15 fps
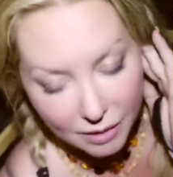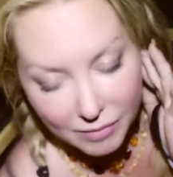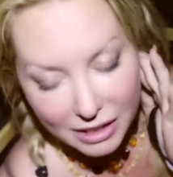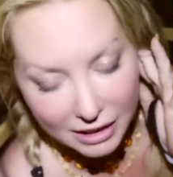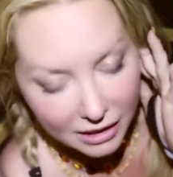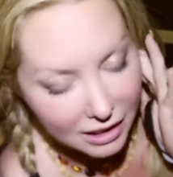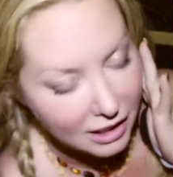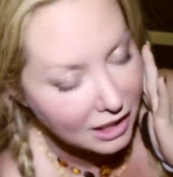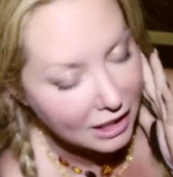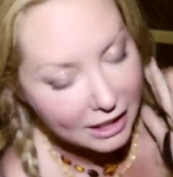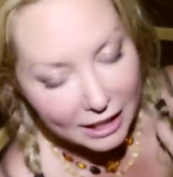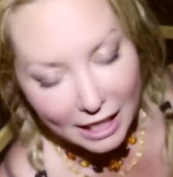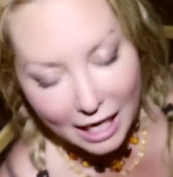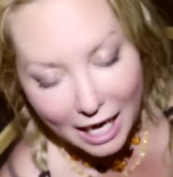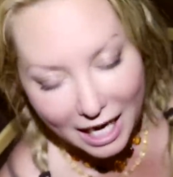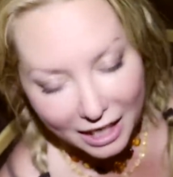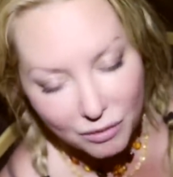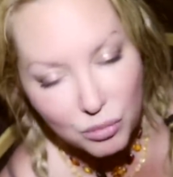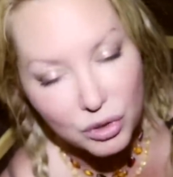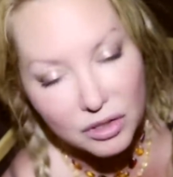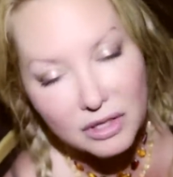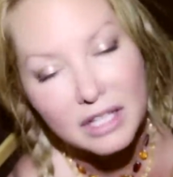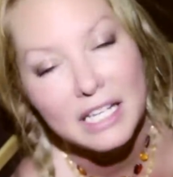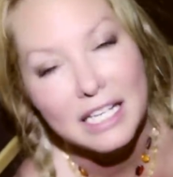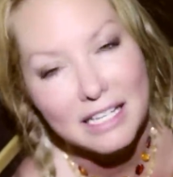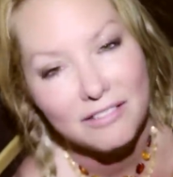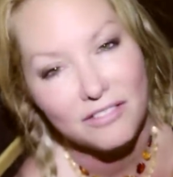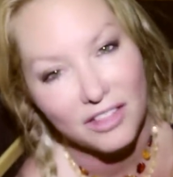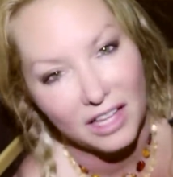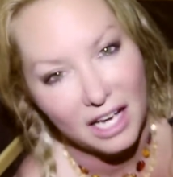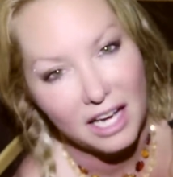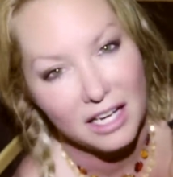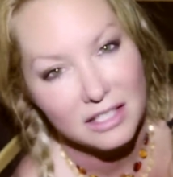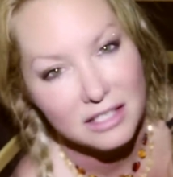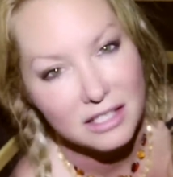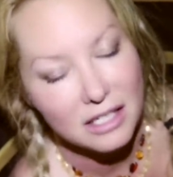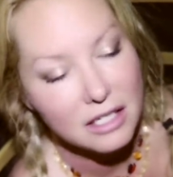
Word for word: I mean, I believe that.